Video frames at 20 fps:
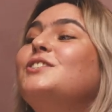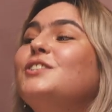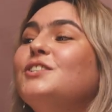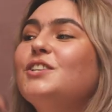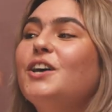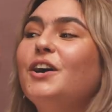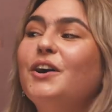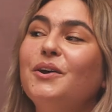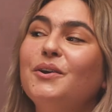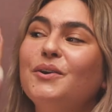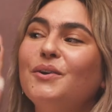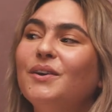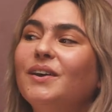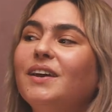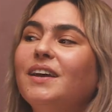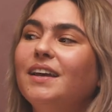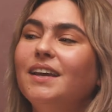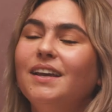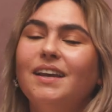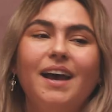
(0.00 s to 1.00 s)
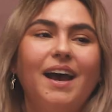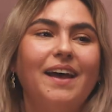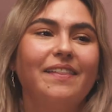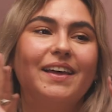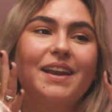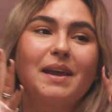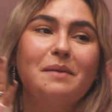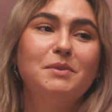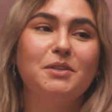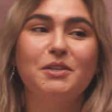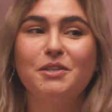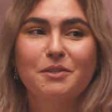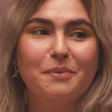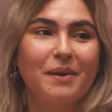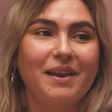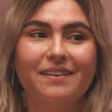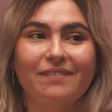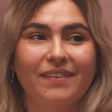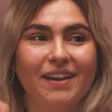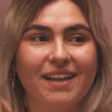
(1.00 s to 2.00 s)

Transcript: to toe. And then I'm too sweaty for